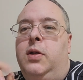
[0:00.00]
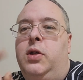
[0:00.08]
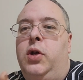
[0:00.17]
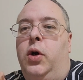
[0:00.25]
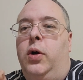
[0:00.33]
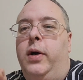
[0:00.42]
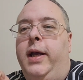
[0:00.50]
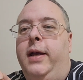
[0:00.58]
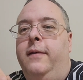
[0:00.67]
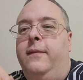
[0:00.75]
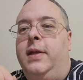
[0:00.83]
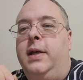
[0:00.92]
story
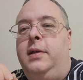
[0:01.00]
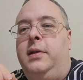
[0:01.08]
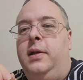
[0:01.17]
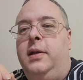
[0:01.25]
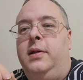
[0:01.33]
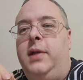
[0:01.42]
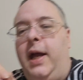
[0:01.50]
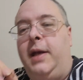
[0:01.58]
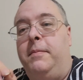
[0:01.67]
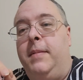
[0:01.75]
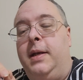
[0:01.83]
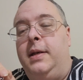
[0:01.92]
of this
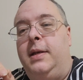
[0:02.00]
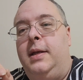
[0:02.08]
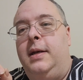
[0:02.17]
segment.